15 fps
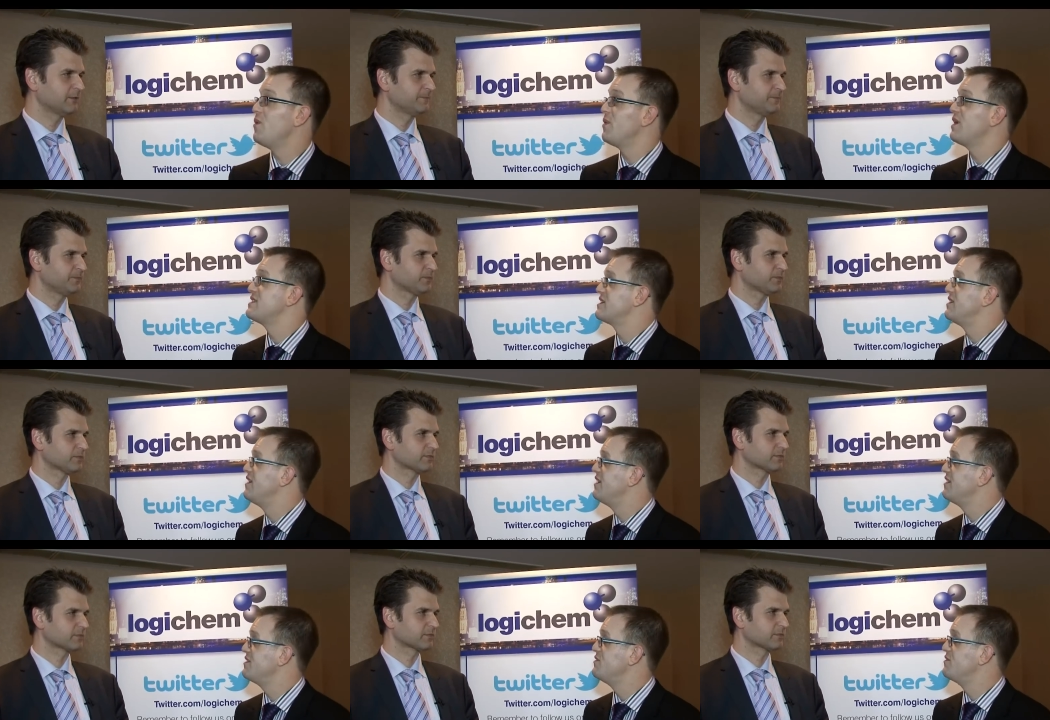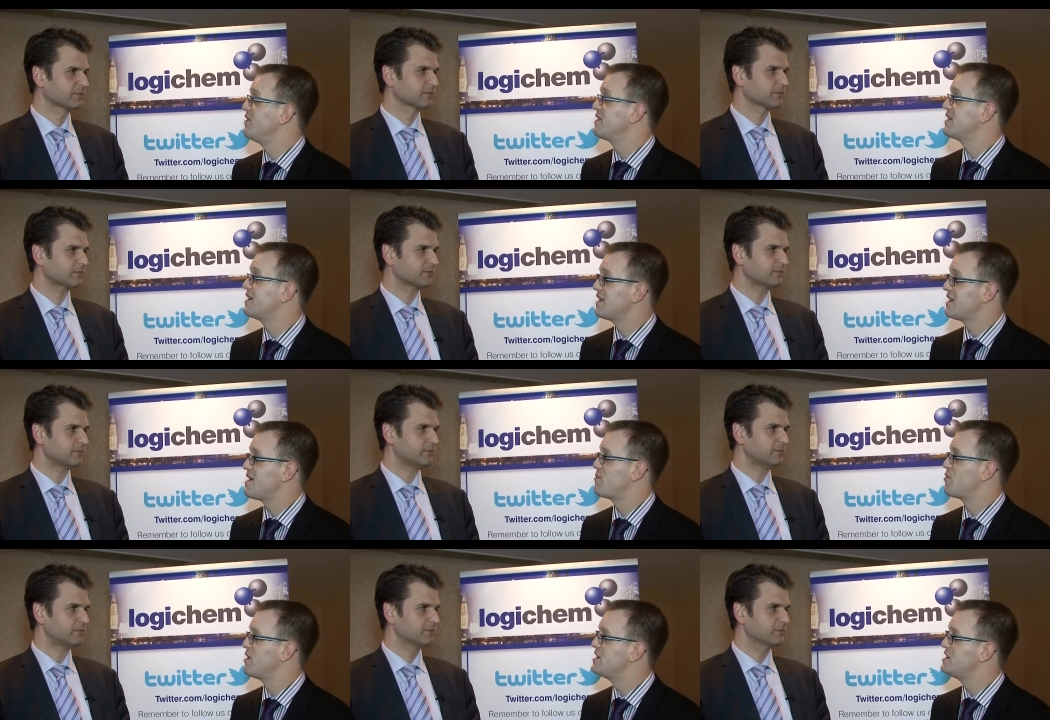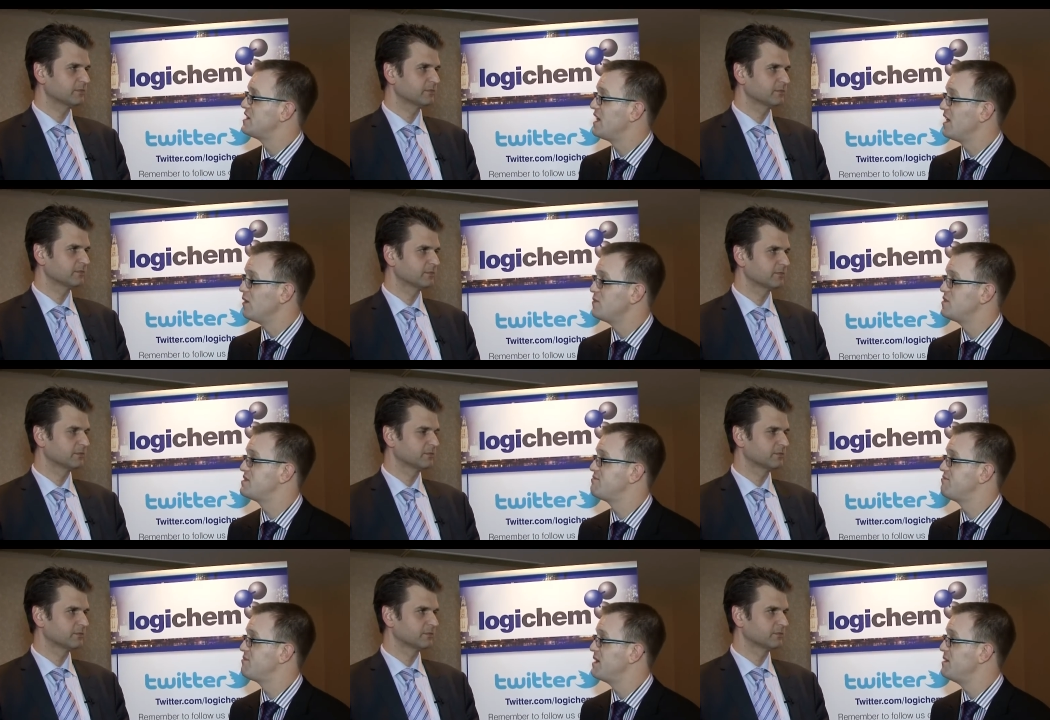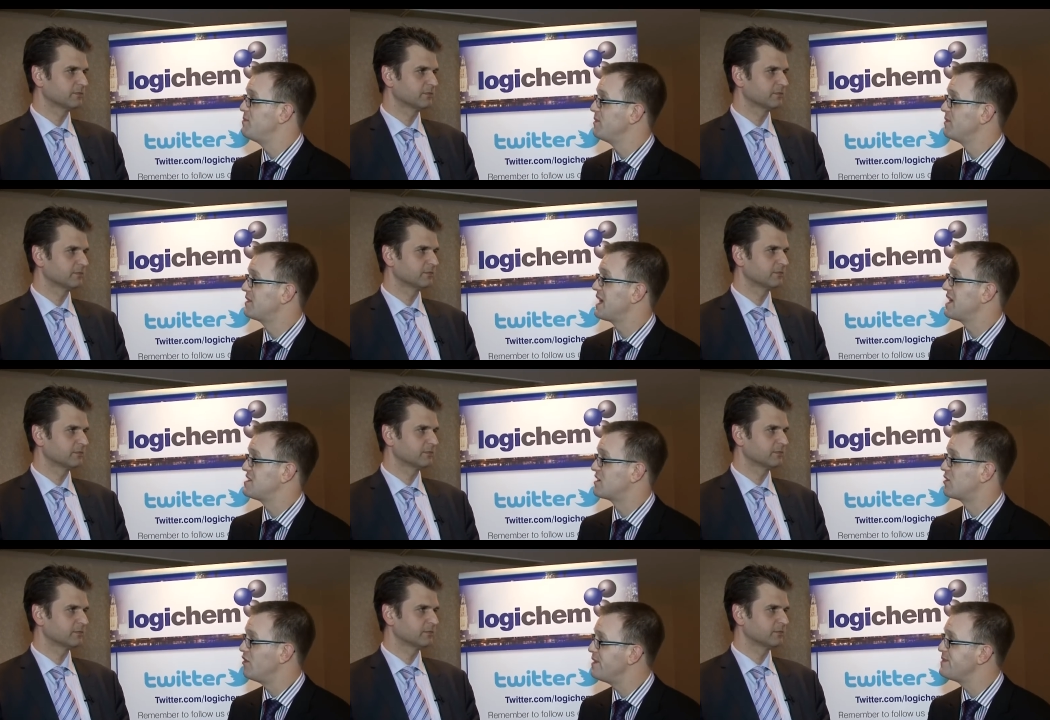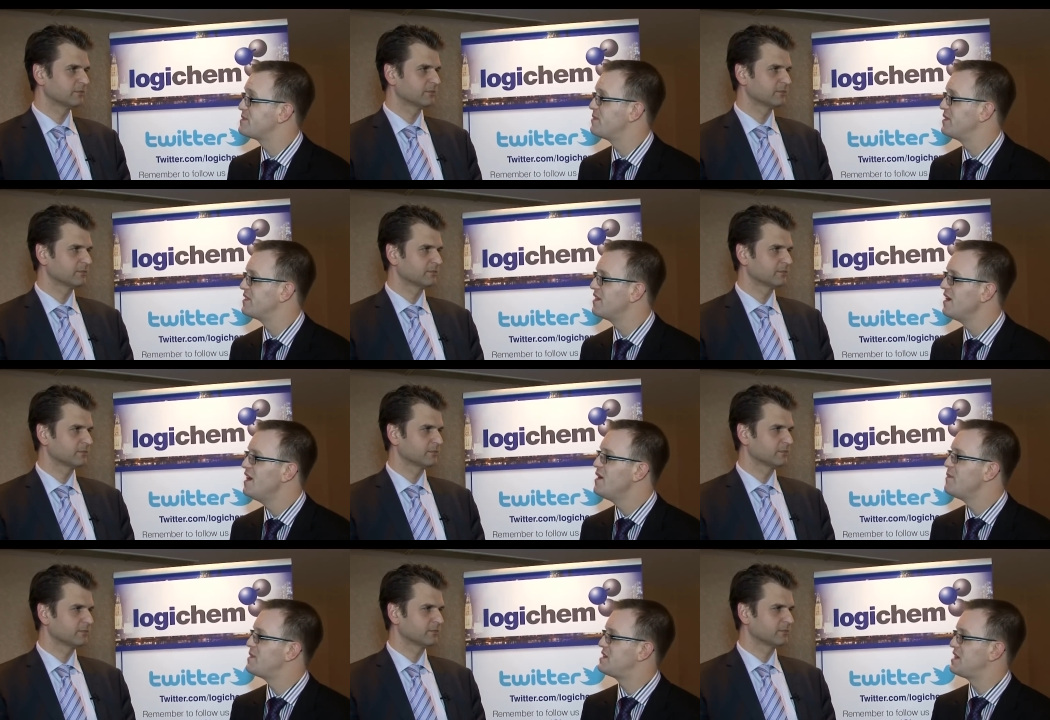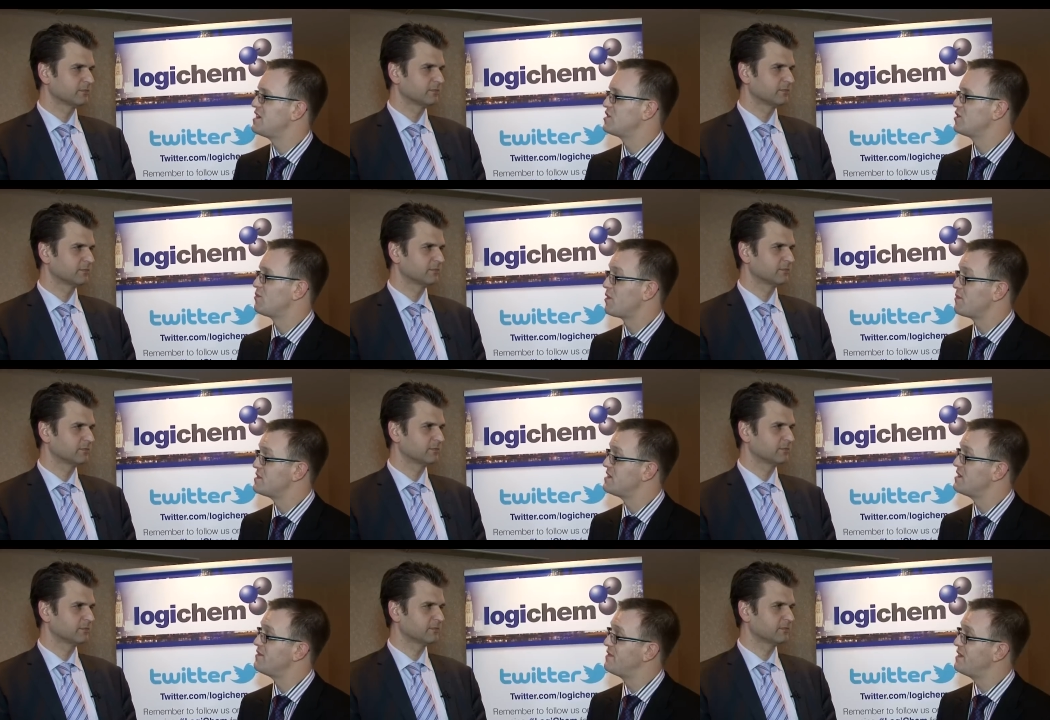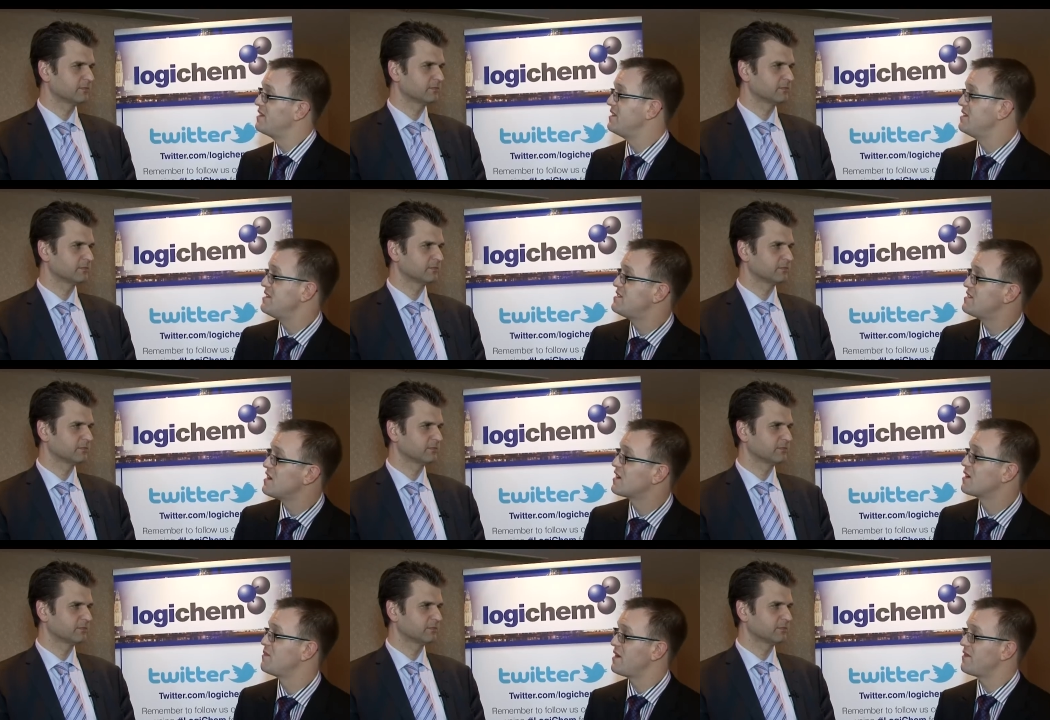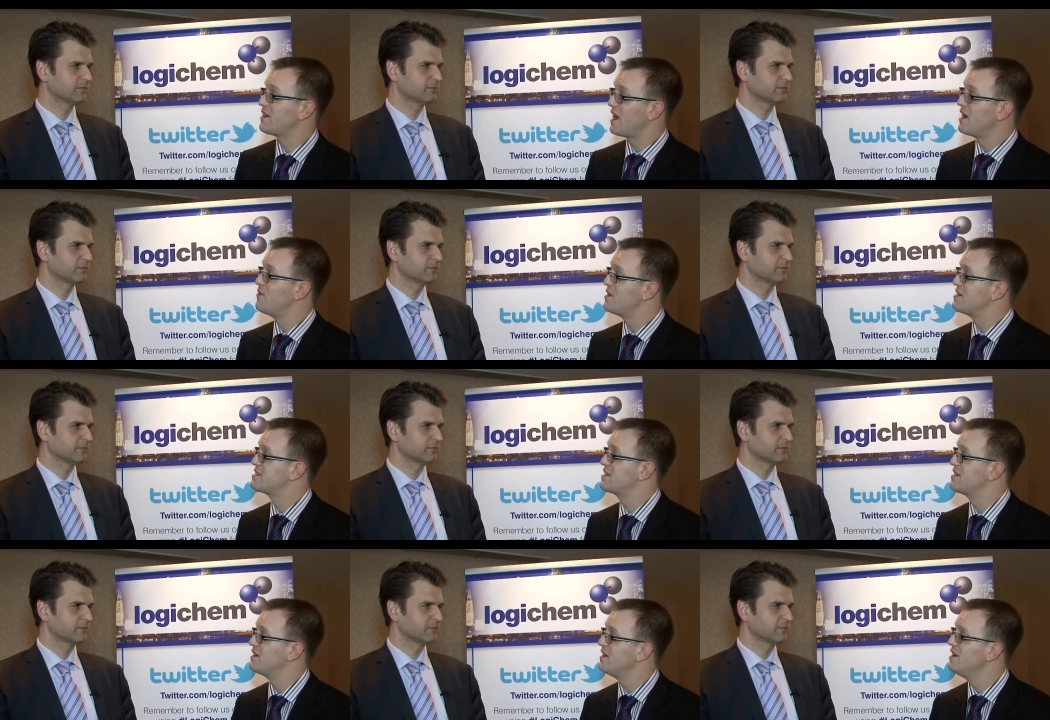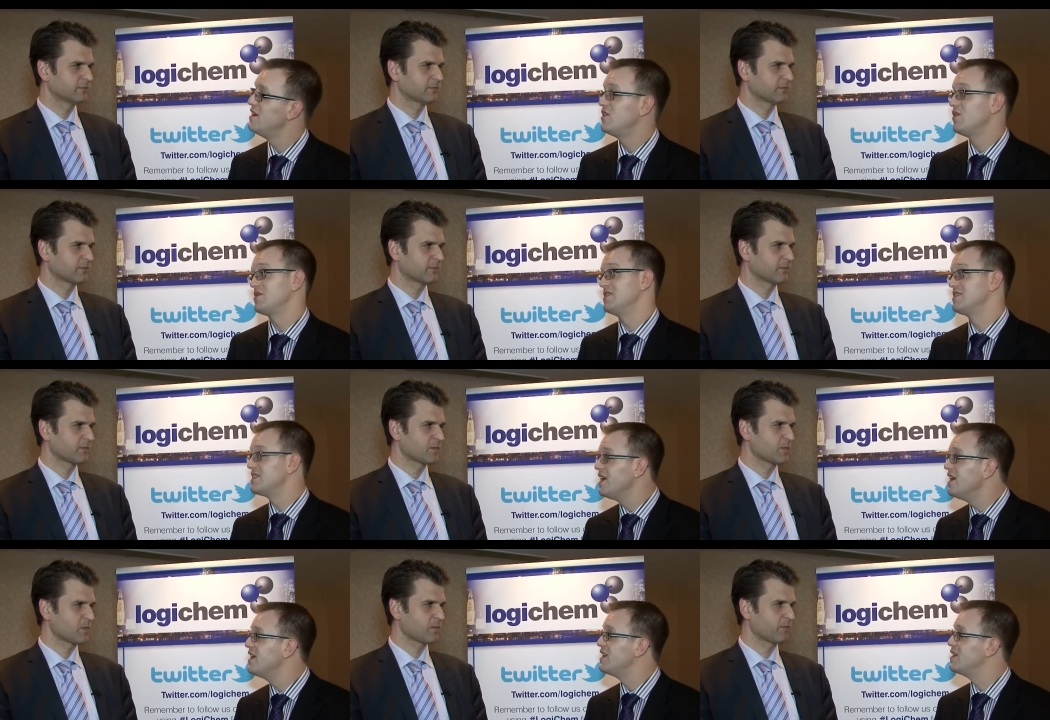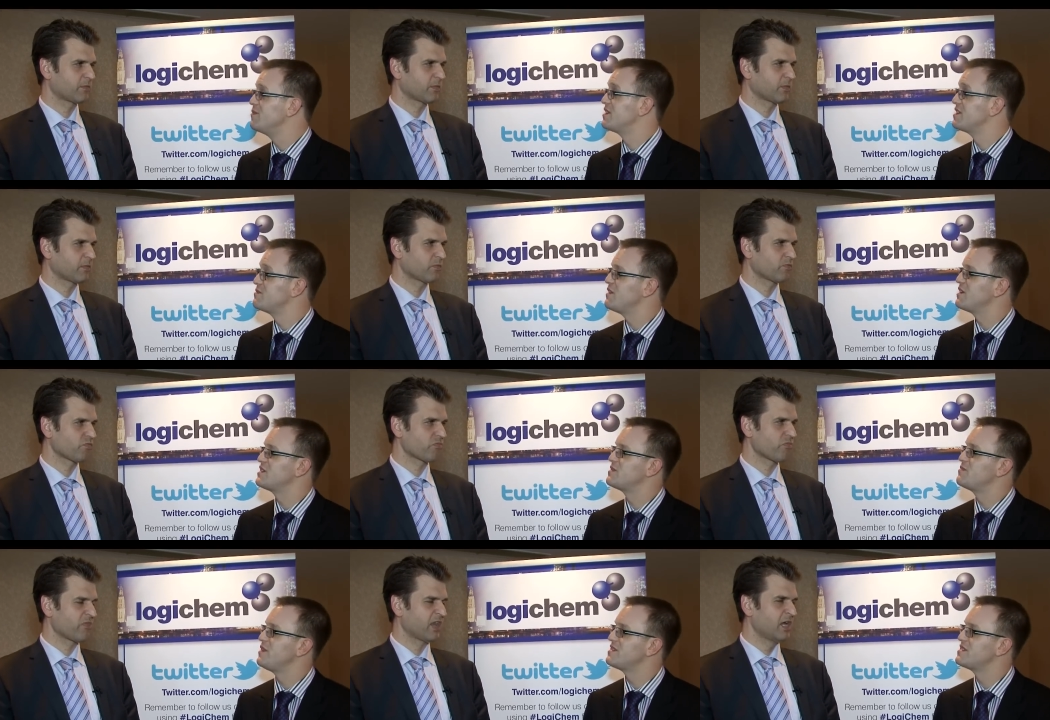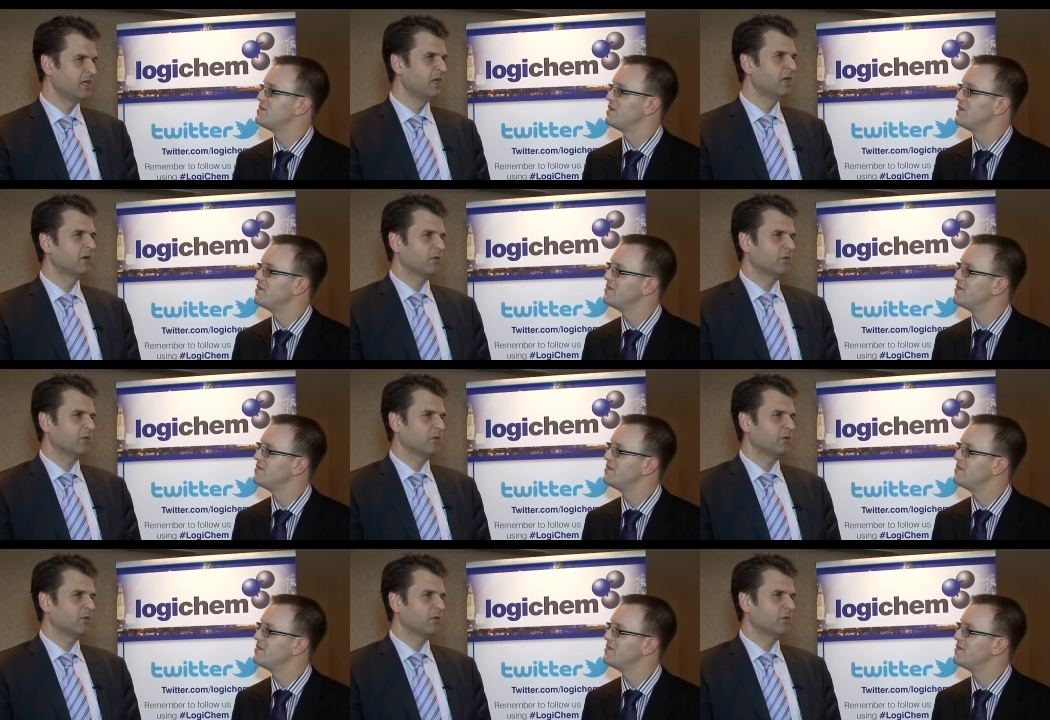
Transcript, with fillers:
Speaker 1: ways are you finding collaboration helps people get to grips with potential problems and indeed circumnavigate risk, not entirely, but as much as possible?